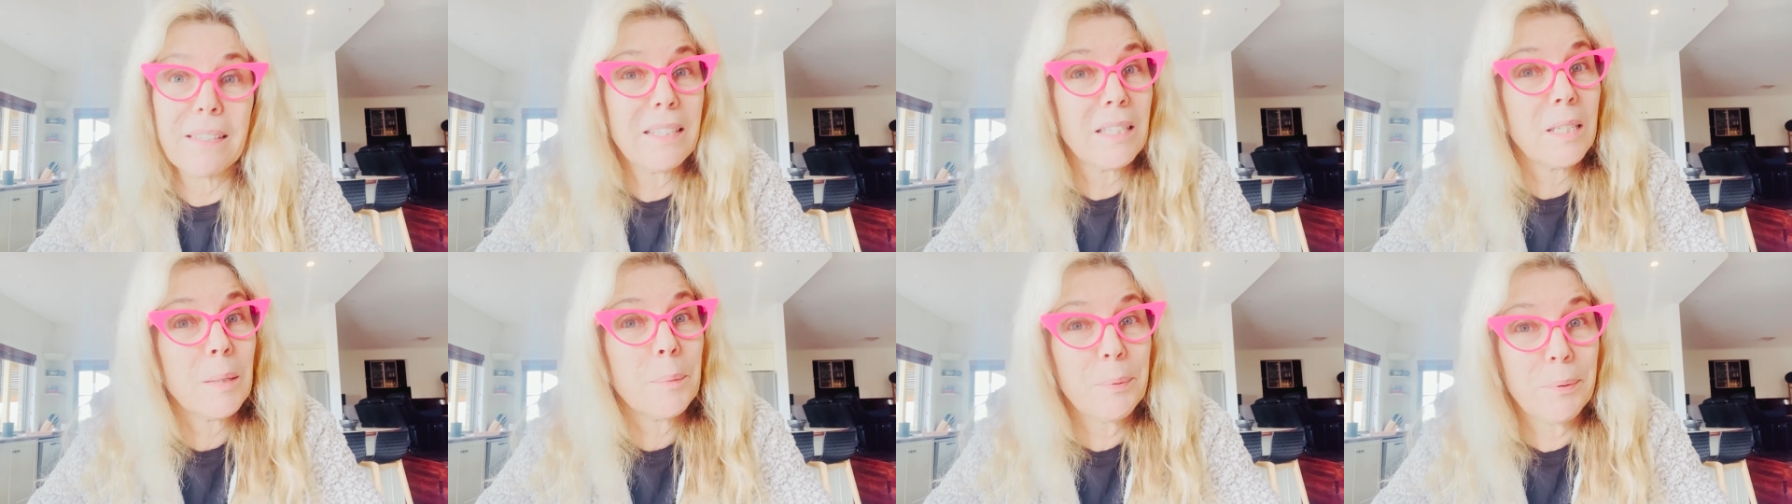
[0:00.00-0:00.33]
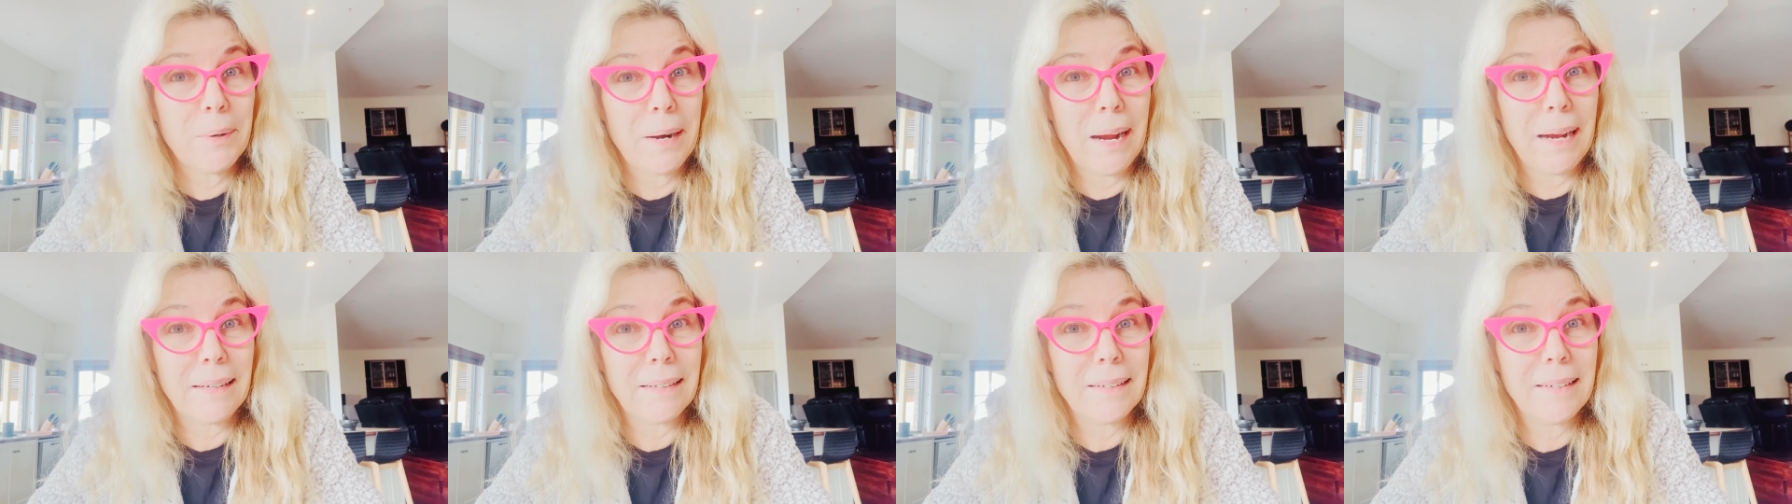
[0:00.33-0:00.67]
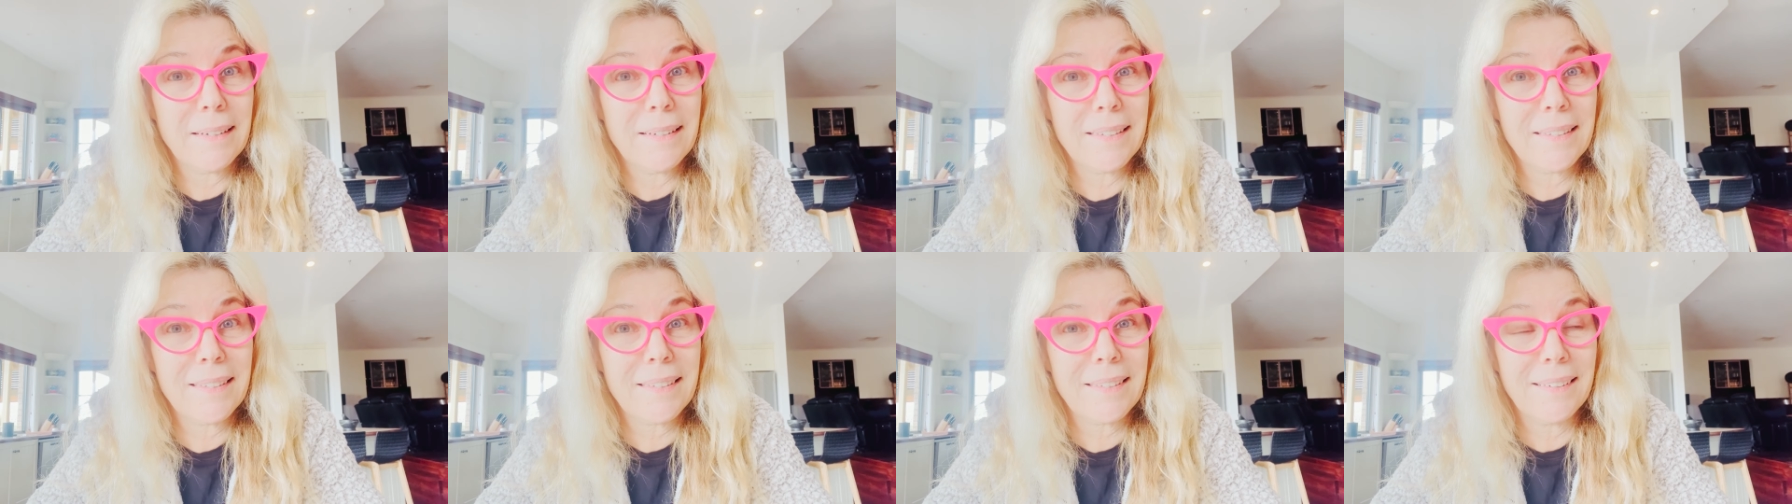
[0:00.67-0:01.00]
It's a
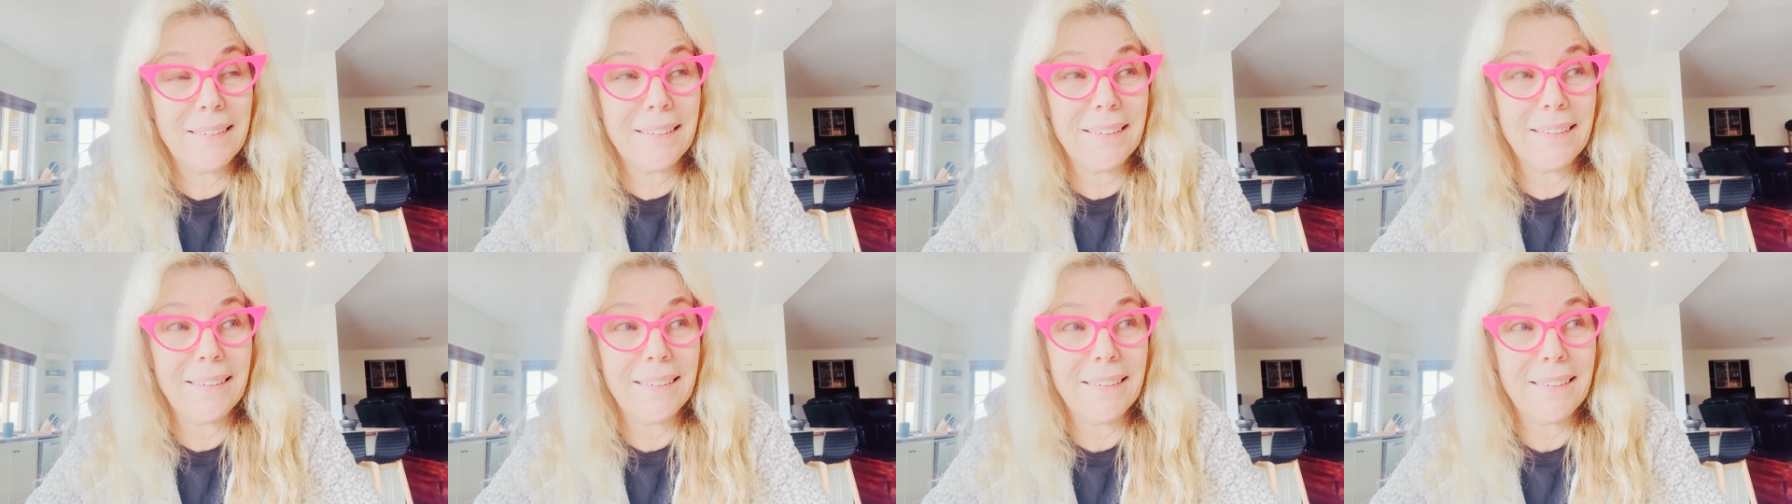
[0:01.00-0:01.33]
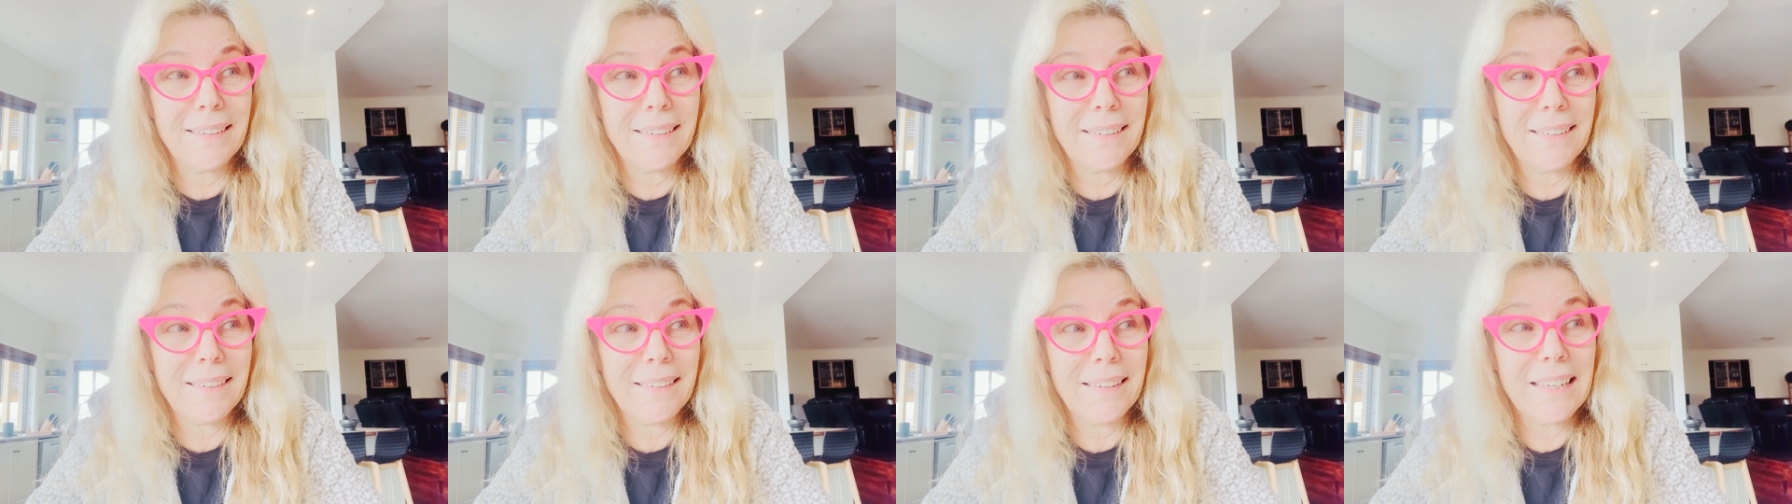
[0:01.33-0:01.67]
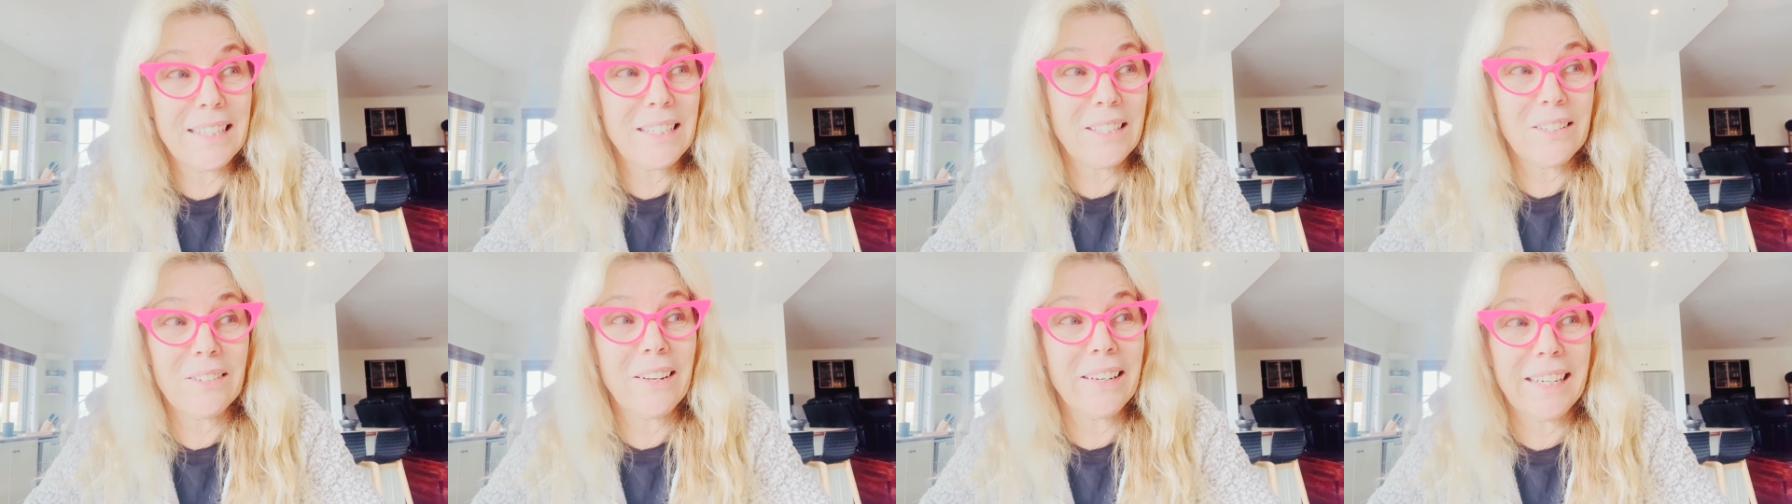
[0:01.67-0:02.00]
practice,
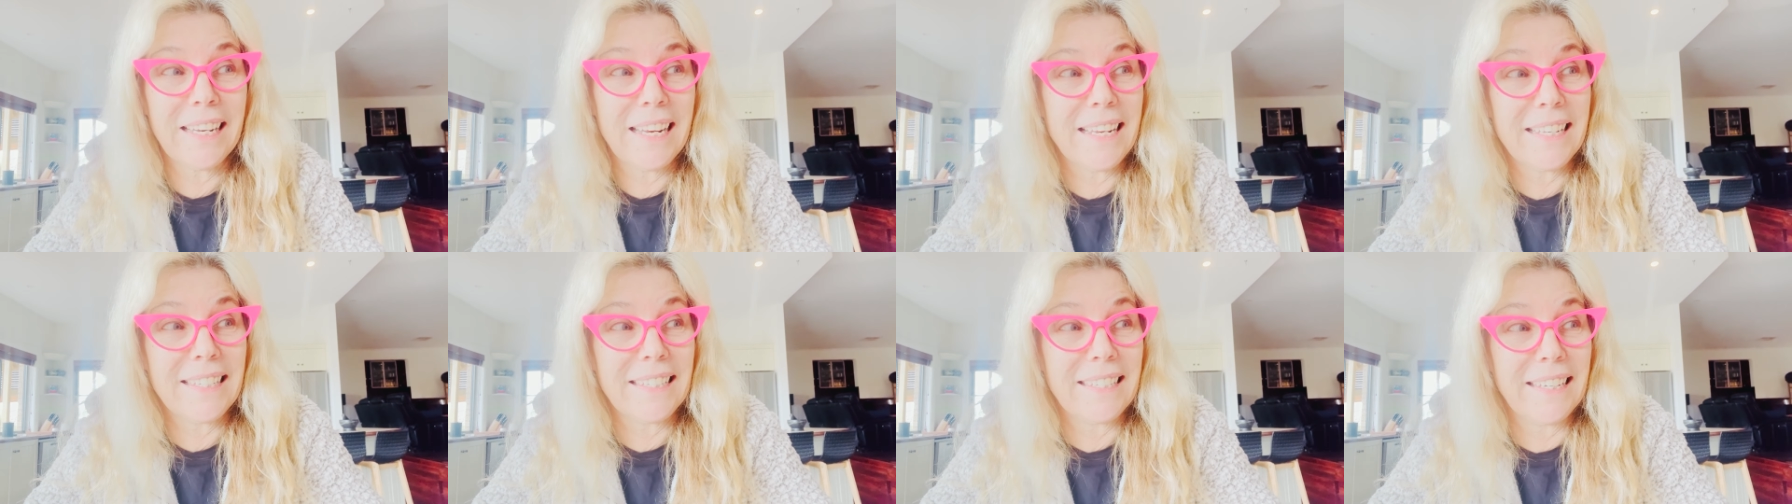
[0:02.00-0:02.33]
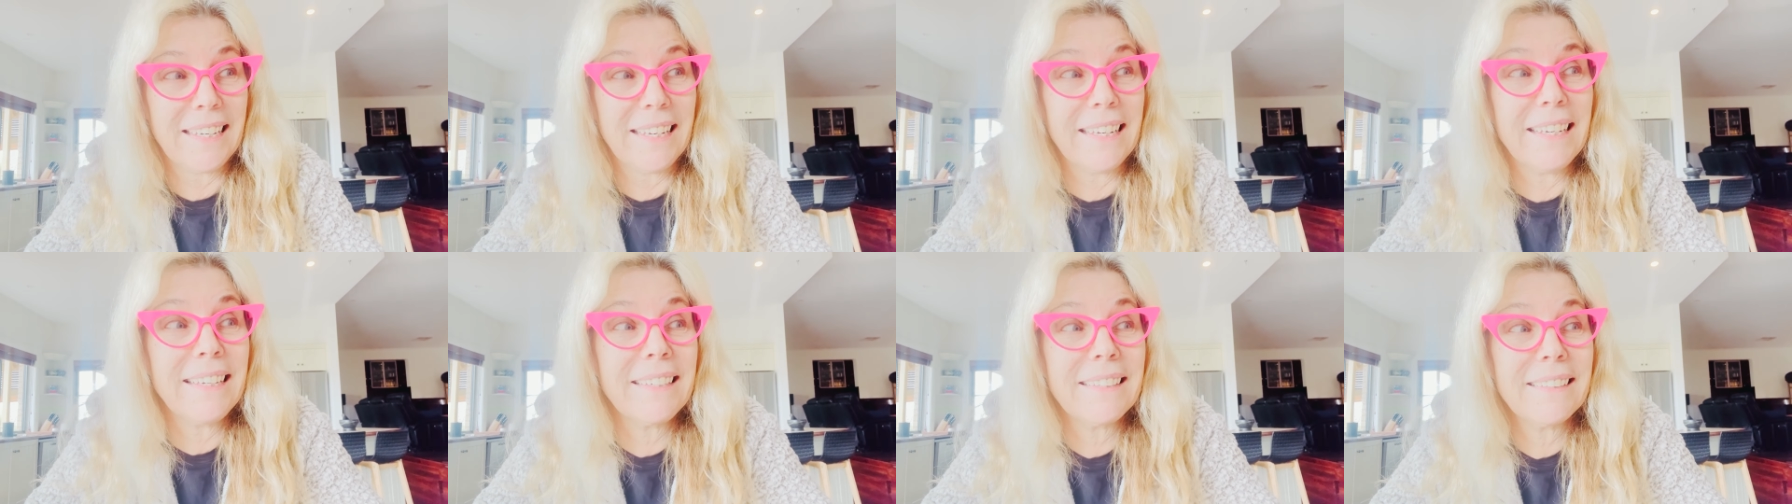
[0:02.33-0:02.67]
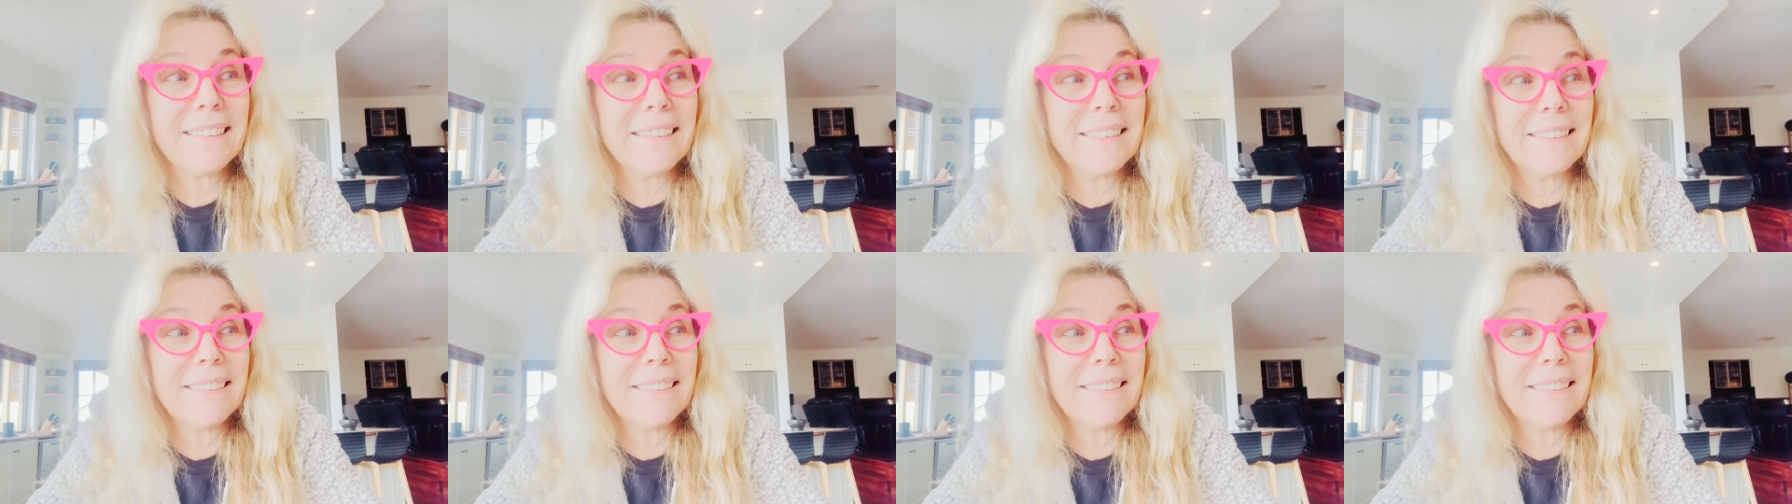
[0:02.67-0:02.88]
it's not easy.